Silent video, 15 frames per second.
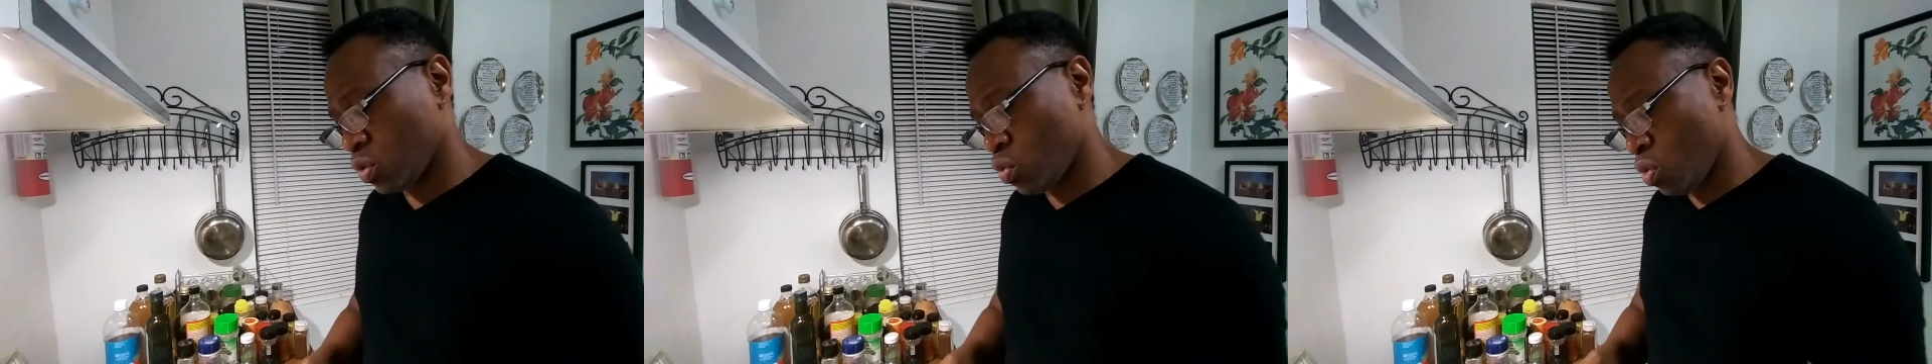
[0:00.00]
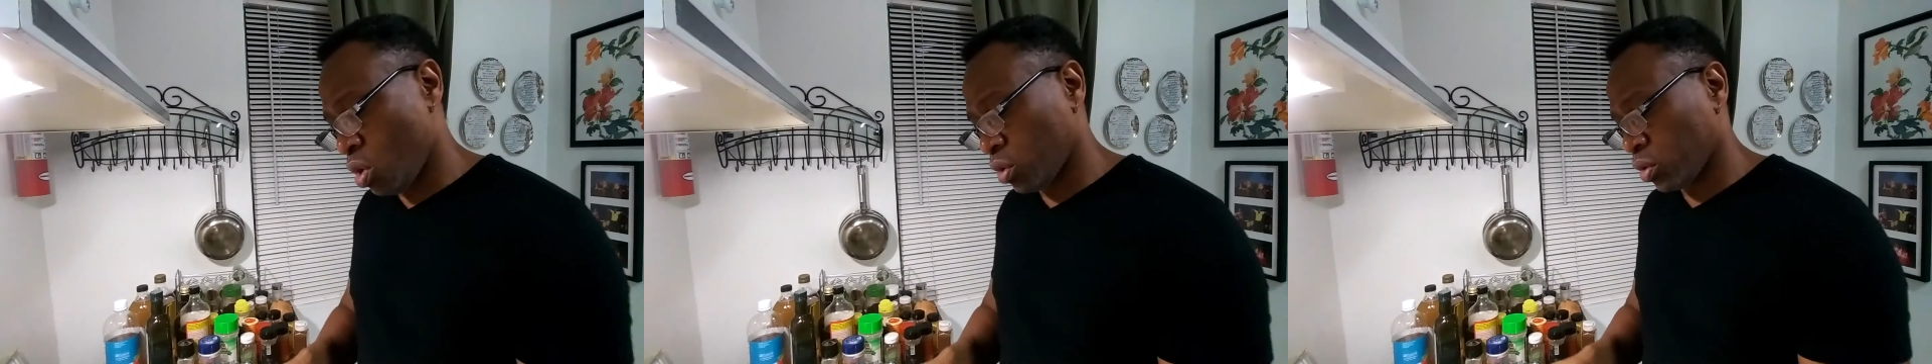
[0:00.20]

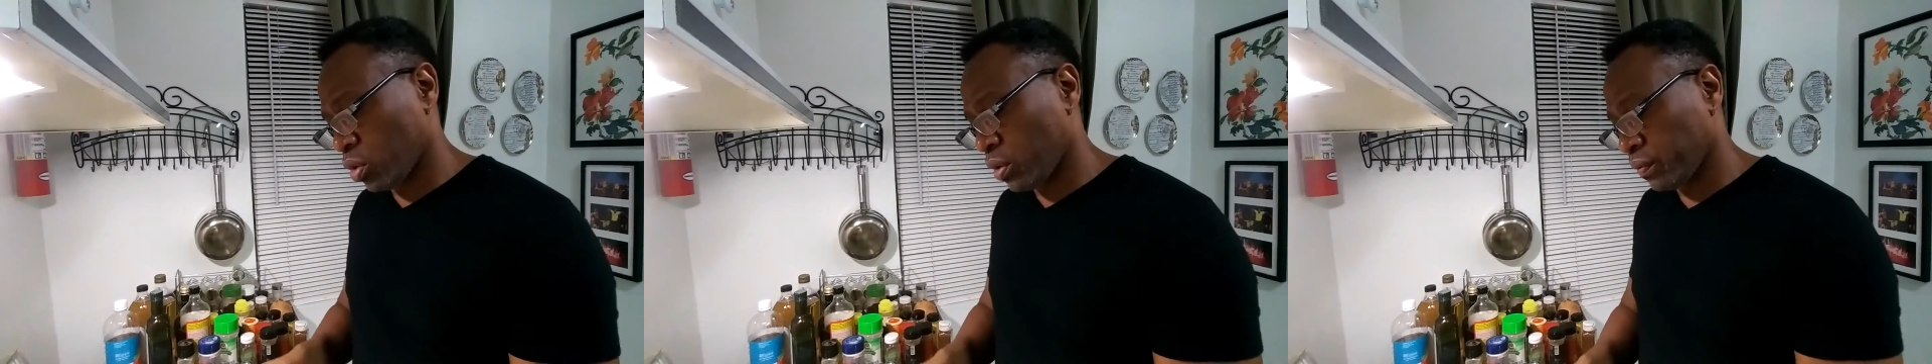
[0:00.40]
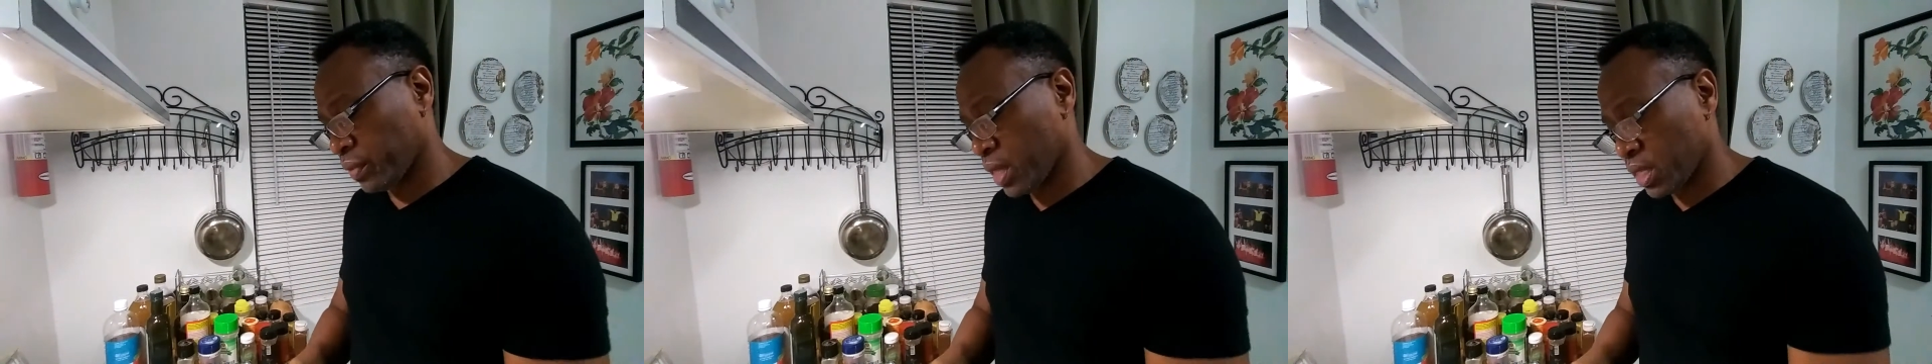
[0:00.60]

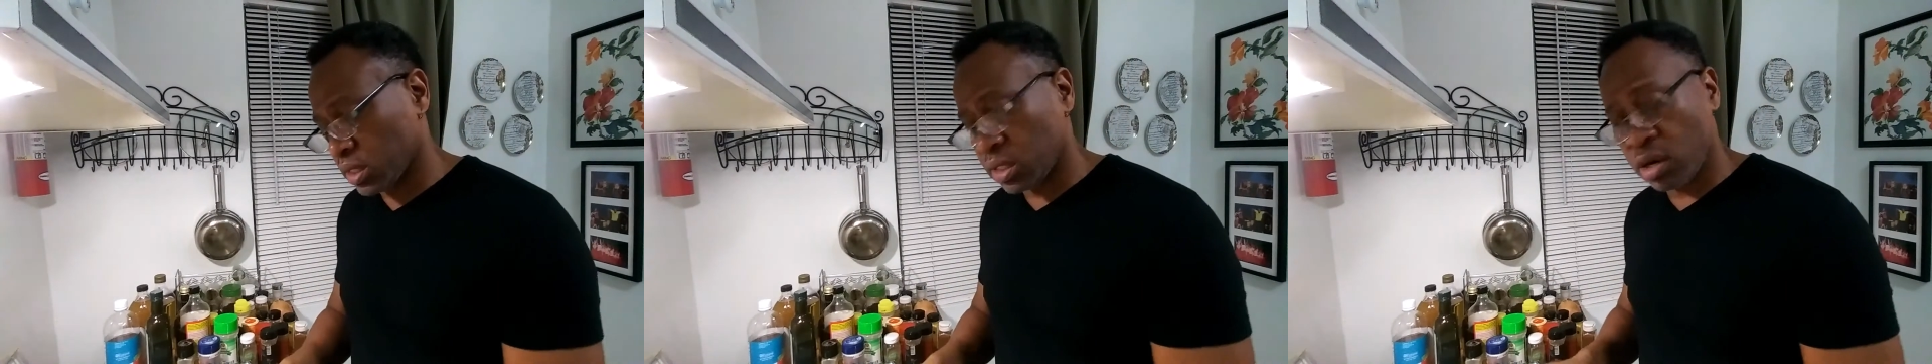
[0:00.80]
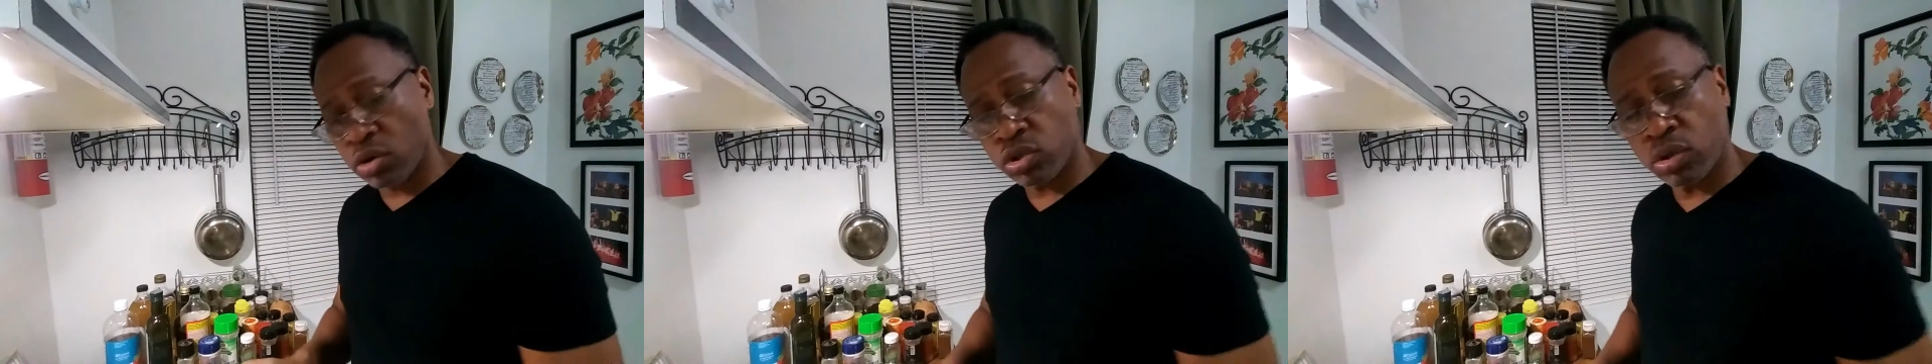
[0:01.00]
water and
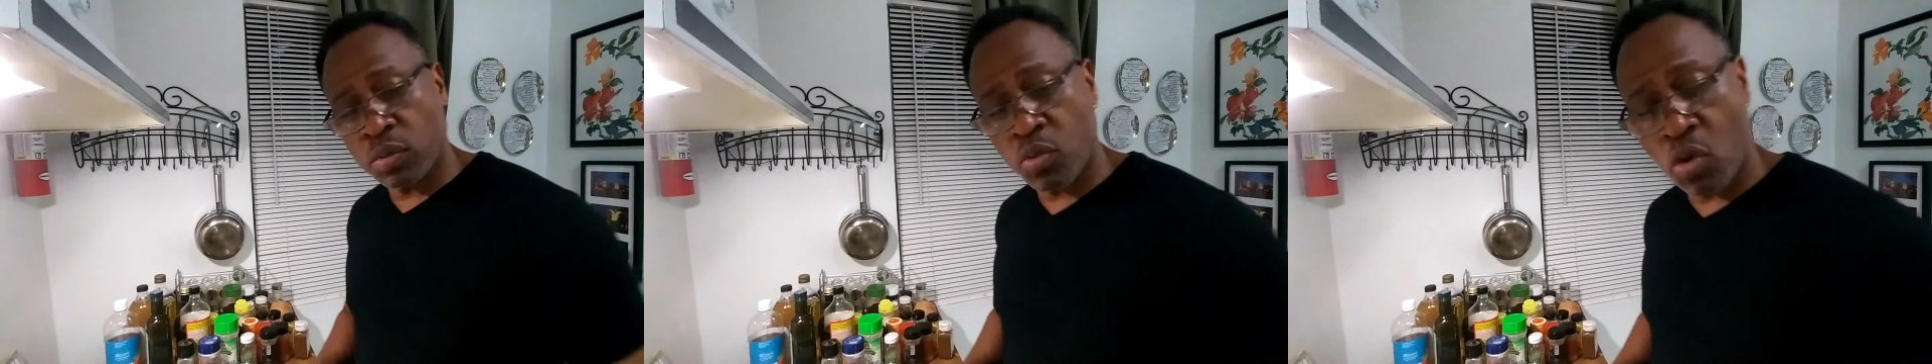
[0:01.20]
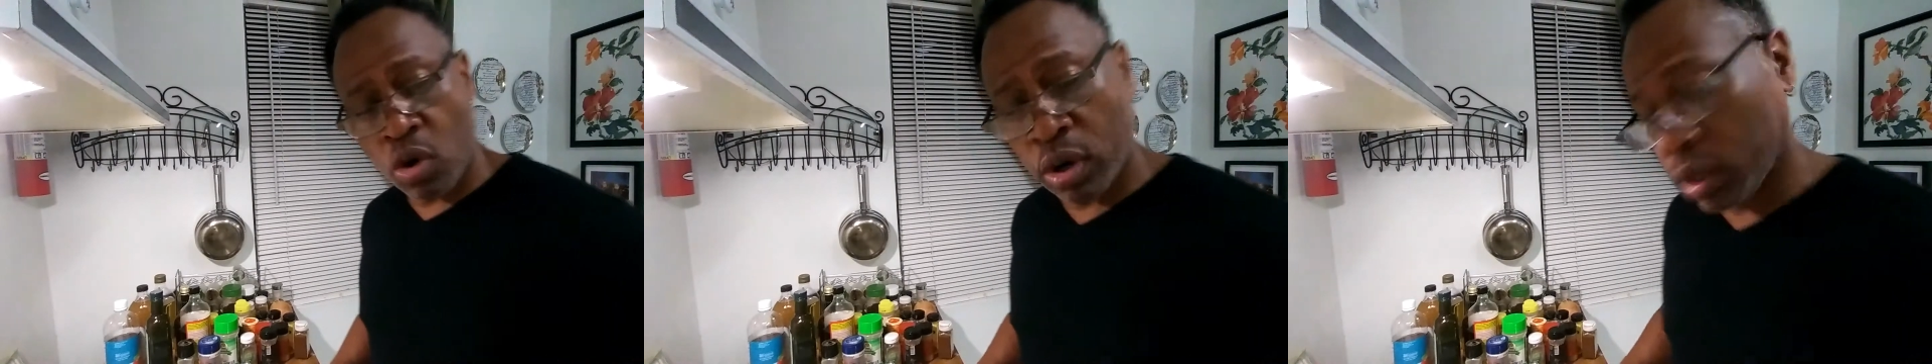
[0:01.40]
starts to
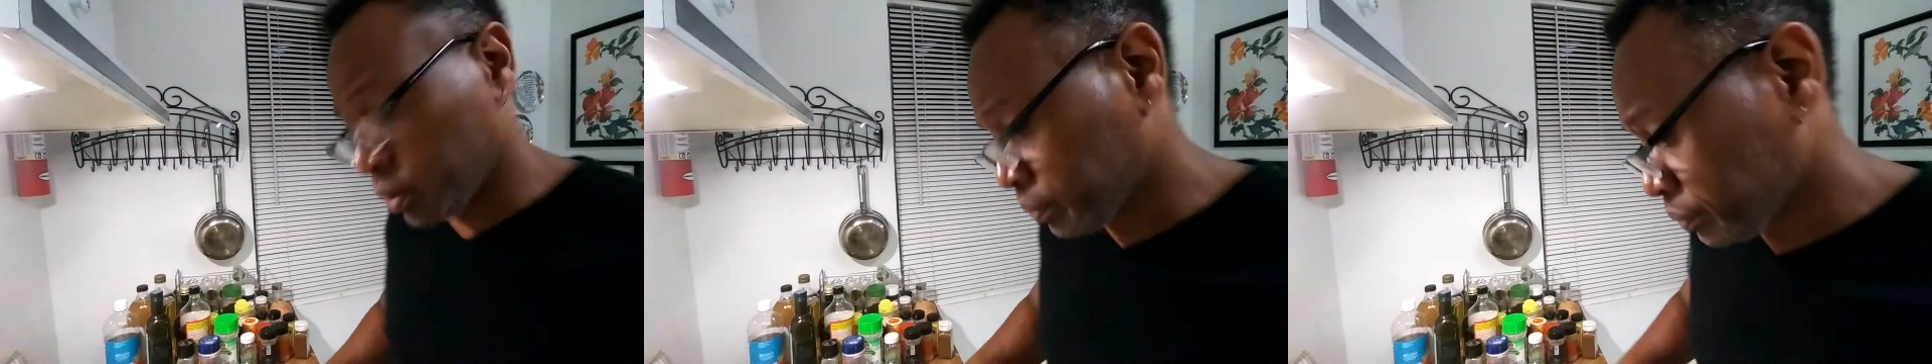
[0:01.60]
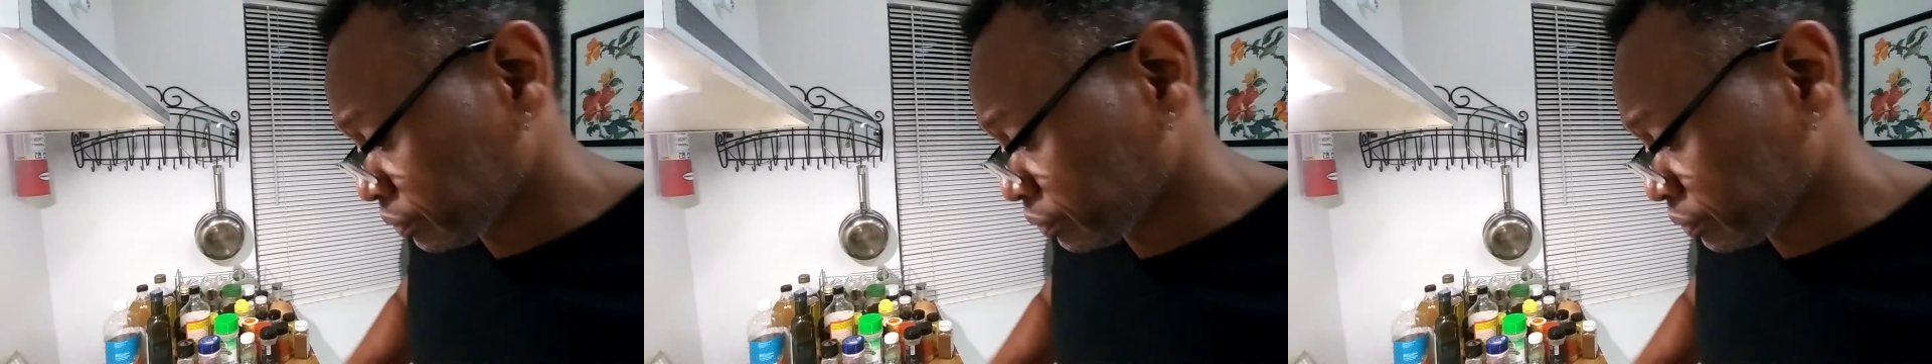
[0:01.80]
boil,